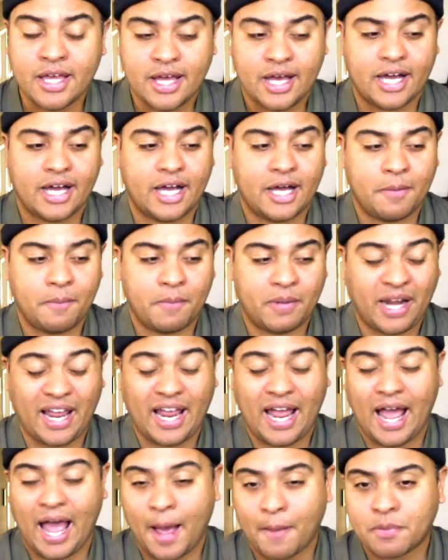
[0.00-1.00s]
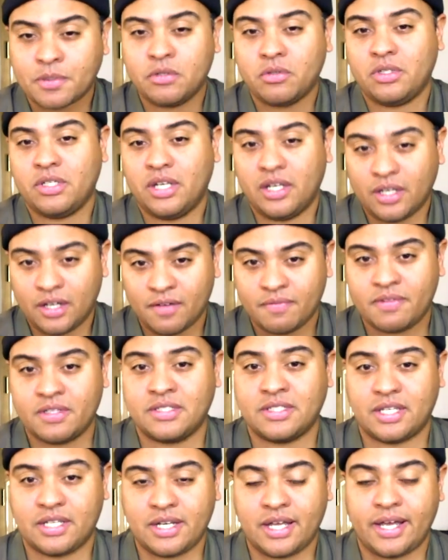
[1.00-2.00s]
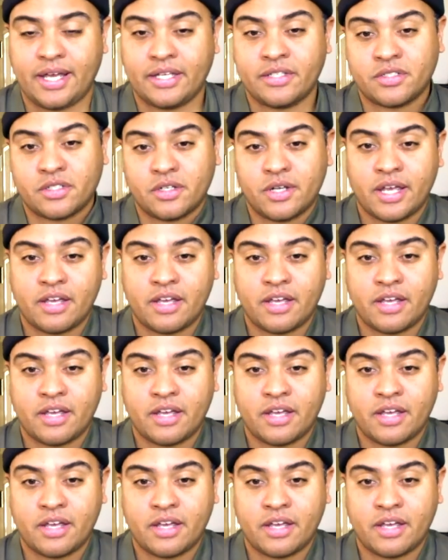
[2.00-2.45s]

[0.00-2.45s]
But I absolutely love the Sennheiser